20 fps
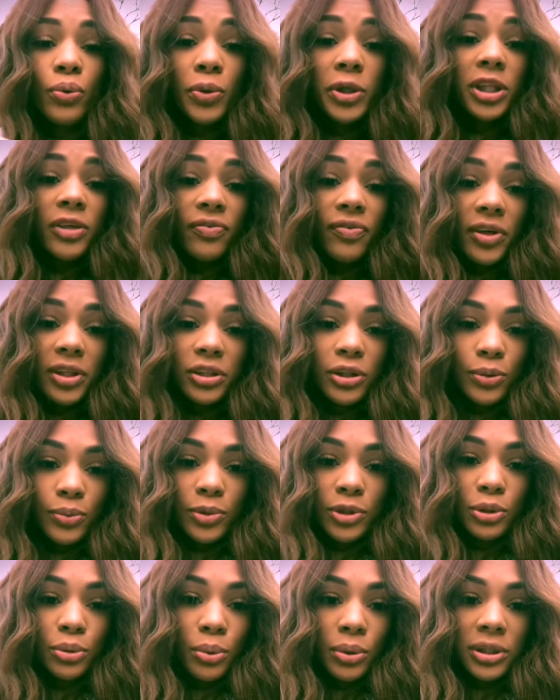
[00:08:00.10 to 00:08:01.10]
what the fuck she
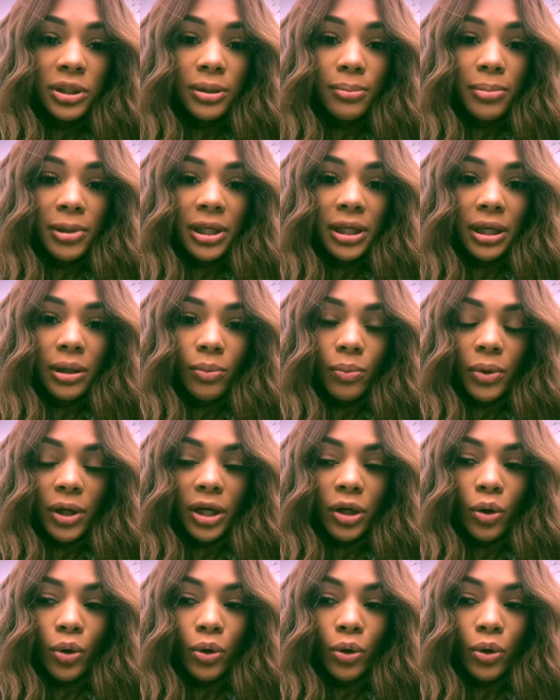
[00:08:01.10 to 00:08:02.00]
was doing to begin with,